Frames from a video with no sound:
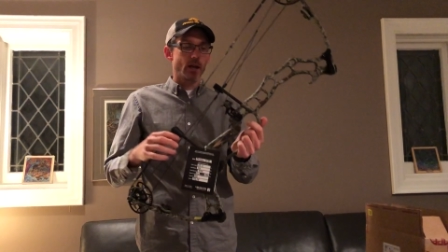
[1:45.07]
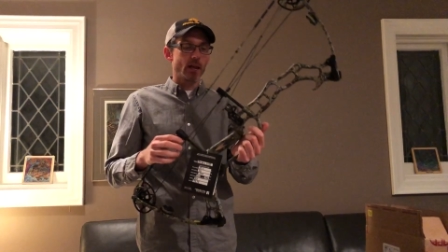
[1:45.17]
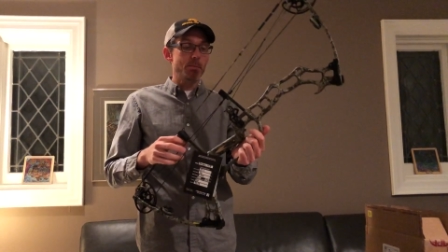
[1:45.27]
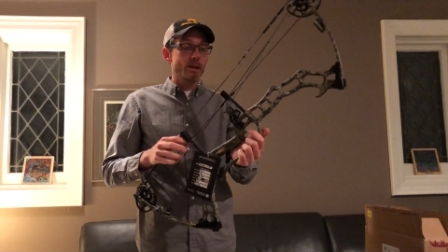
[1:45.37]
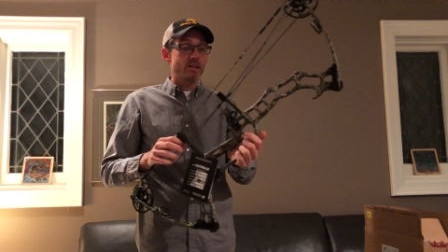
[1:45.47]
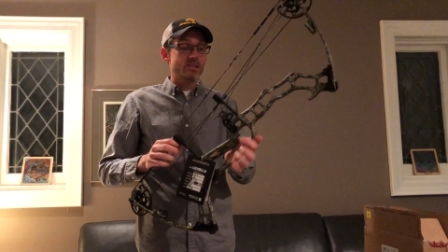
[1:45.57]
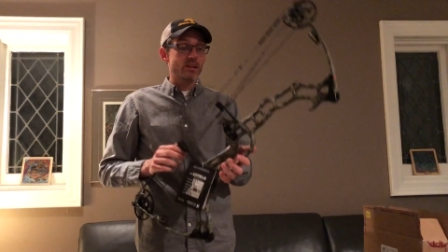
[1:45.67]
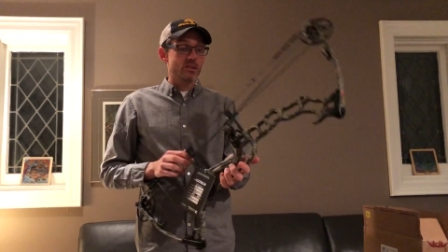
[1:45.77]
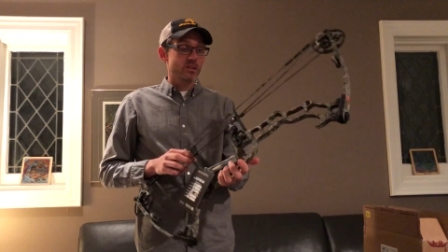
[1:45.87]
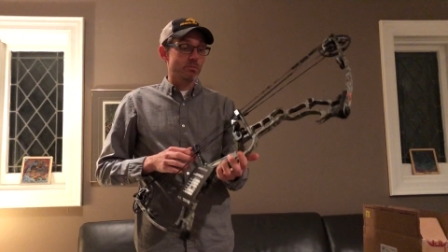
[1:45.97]
APA sent
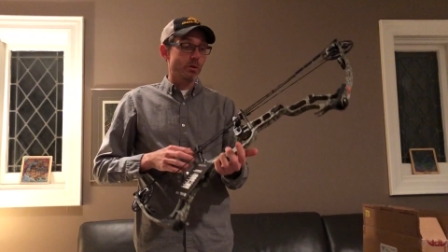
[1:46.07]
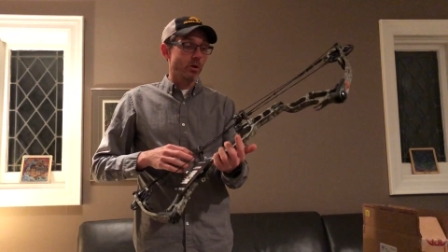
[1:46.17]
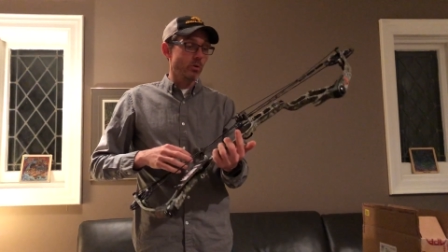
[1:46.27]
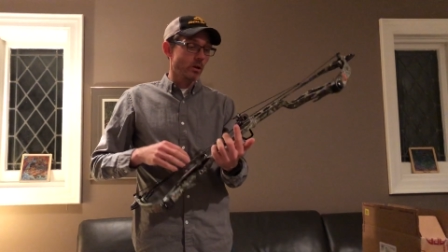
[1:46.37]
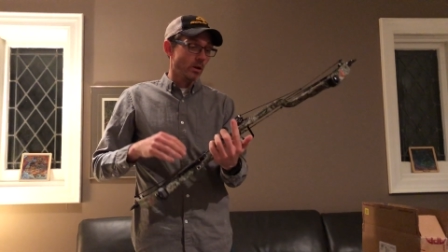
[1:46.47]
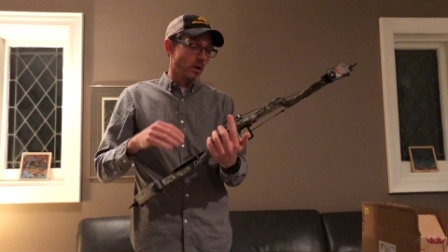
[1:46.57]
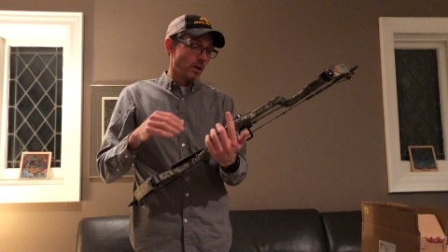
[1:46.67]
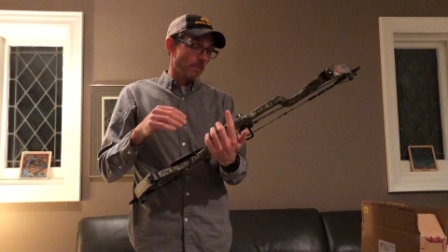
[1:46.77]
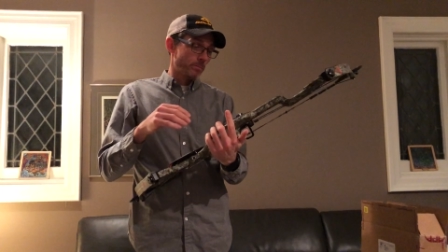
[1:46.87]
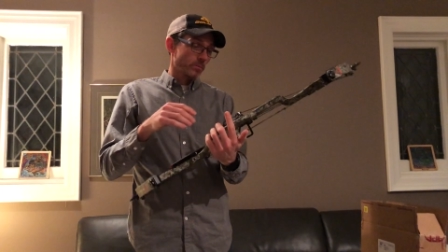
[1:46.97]
us this bow
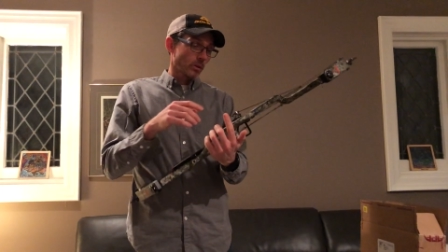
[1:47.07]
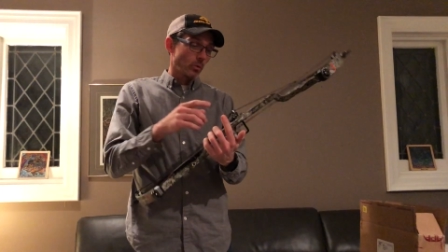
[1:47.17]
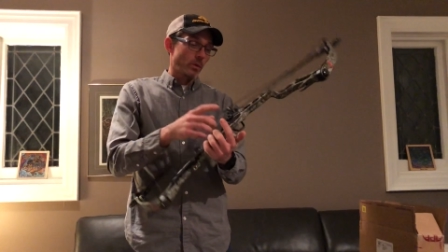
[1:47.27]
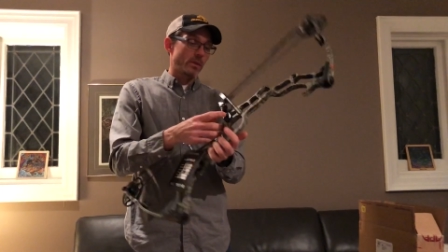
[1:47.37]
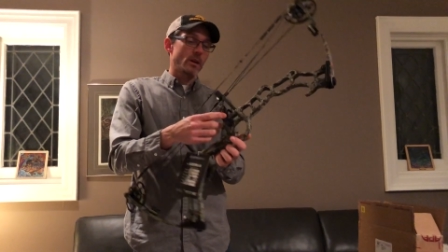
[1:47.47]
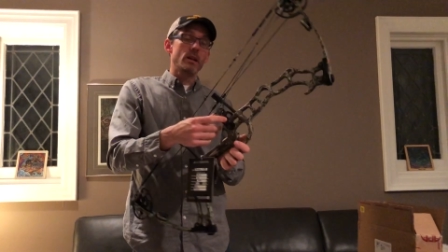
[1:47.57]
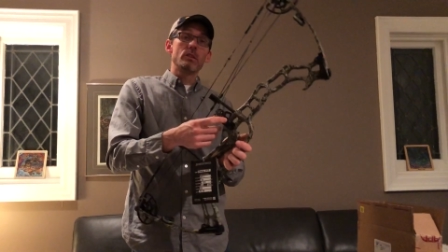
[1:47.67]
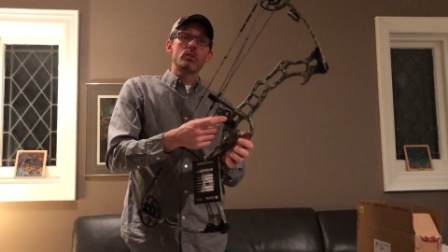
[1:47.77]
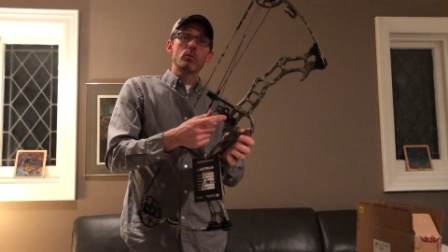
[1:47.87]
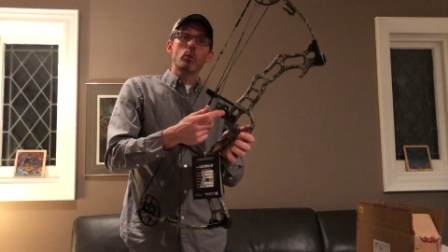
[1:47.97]
with
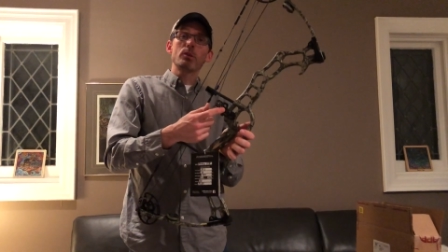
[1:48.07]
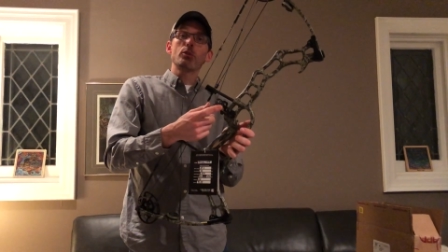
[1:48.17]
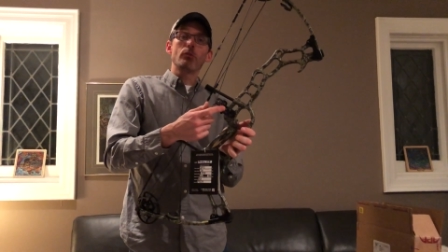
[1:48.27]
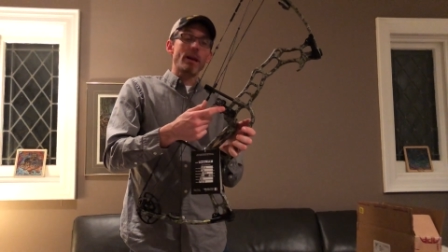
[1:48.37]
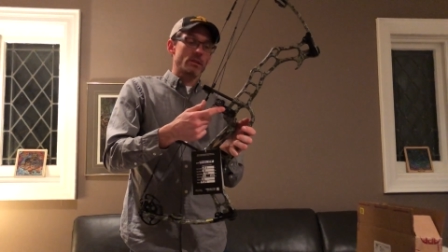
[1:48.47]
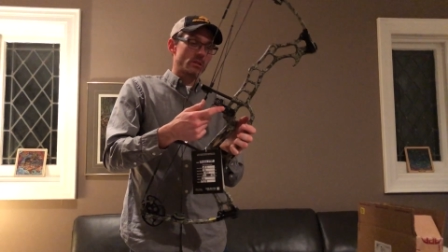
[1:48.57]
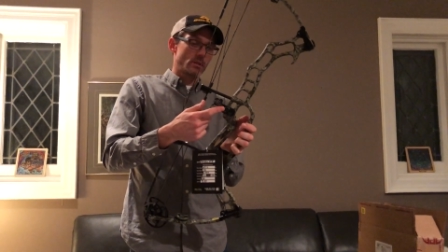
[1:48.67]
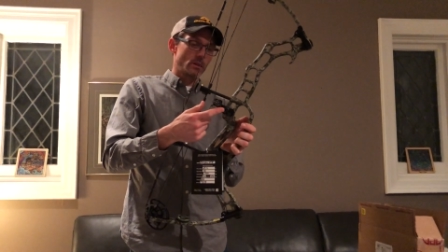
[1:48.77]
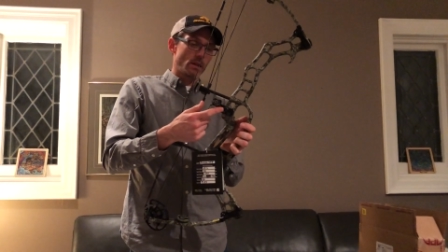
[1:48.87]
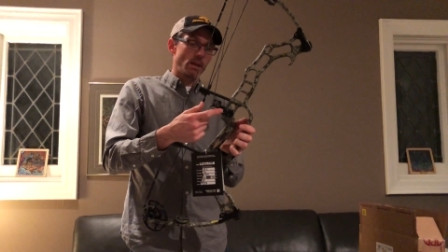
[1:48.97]
its twister rest
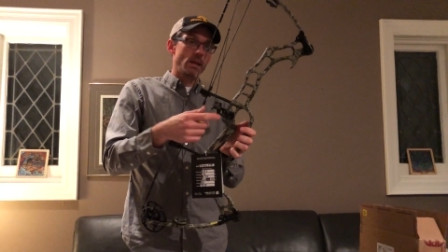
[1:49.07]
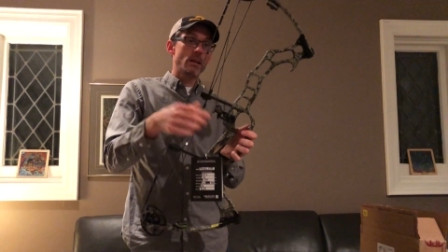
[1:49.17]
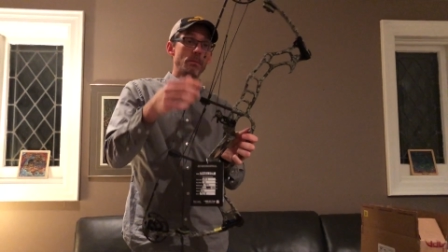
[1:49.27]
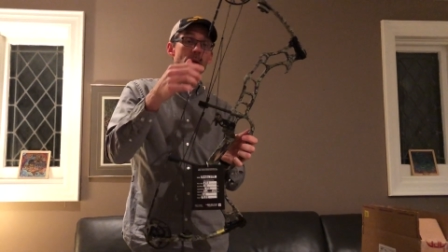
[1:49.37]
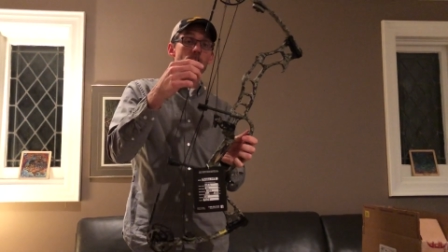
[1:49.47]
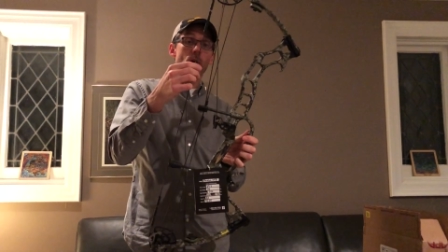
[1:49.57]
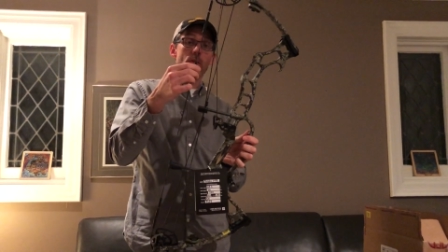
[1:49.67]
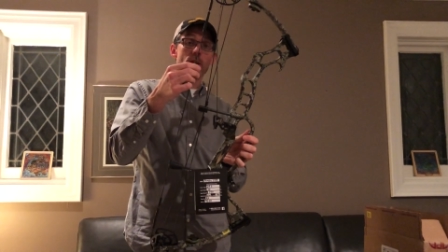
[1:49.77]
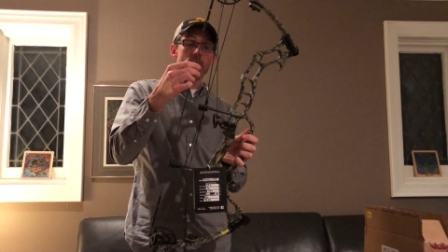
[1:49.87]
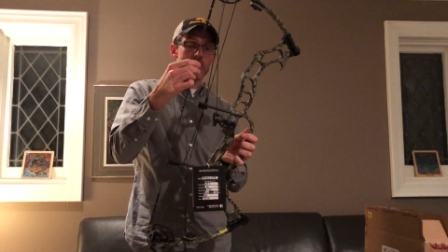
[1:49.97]
and a peep
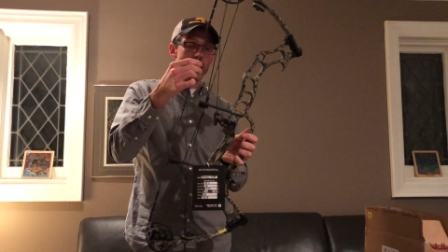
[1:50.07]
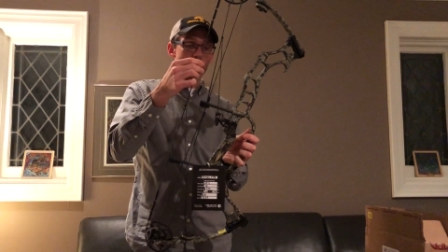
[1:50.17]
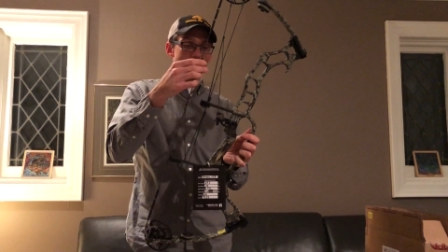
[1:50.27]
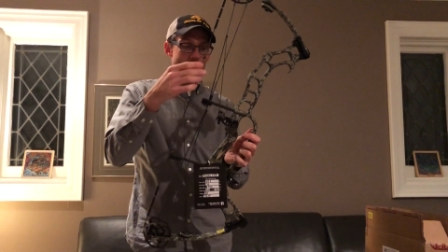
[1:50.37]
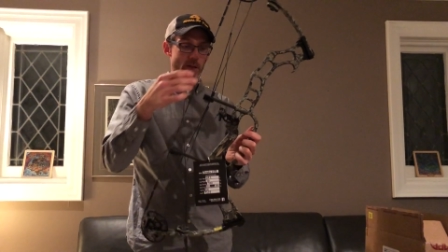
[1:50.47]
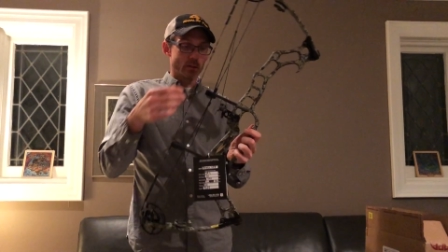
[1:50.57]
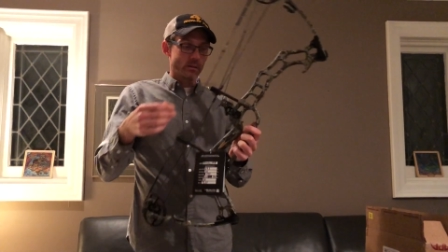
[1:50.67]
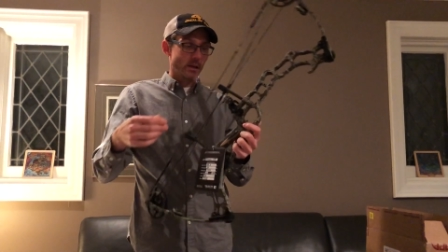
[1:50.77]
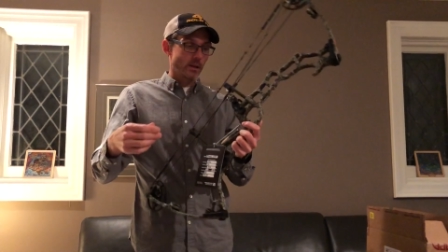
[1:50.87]
already installed on here.